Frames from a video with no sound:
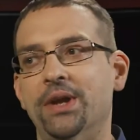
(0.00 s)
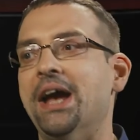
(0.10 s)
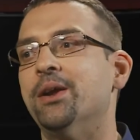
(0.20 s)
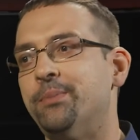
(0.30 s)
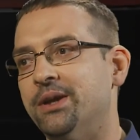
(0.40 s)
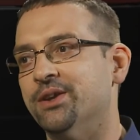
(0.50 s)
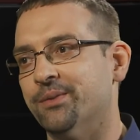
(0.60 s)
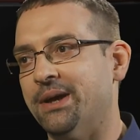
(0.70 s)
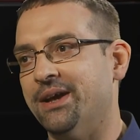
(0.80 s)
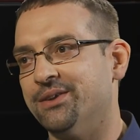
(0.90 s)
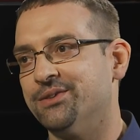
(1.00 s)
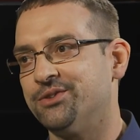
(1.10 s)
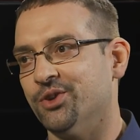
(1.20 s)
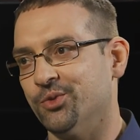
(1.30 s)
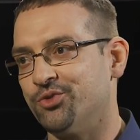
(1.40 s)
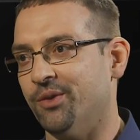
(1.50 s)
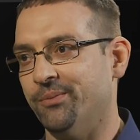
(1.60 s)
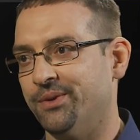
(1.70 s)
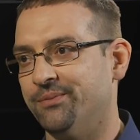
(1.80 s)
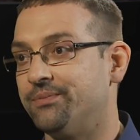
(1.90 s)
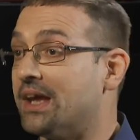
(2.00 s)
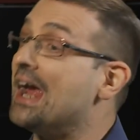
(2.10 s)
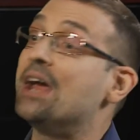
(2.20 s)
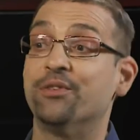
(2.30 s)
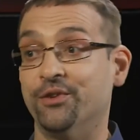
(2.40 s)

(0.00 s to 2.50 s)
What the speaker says: an opinion about Donald Trump. They haven't